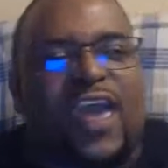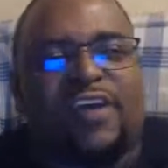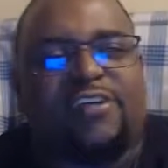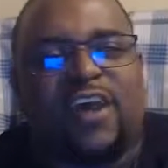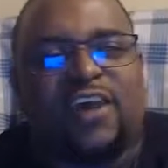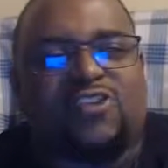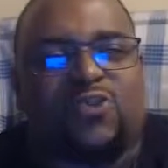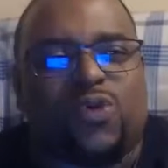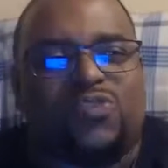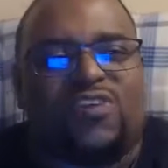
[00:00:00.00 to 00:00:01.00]

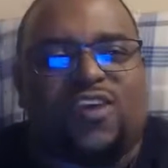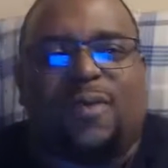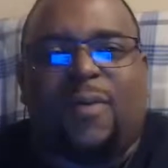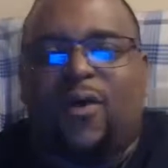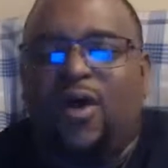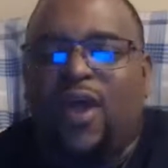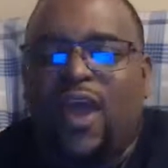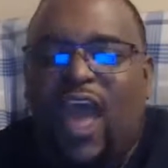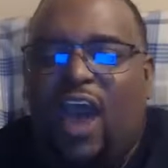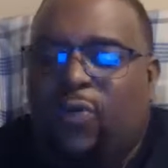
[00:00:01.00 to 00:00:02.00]
uncharacteristic about
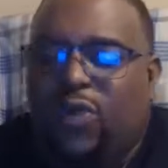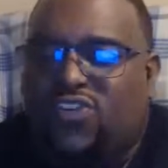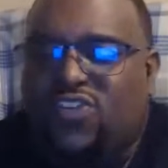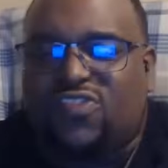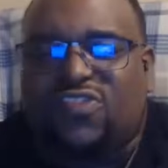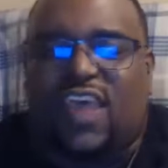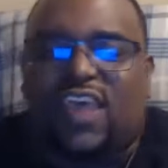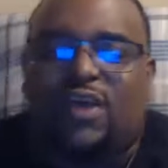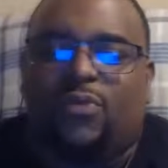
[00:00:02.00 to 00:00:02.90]
how we should stay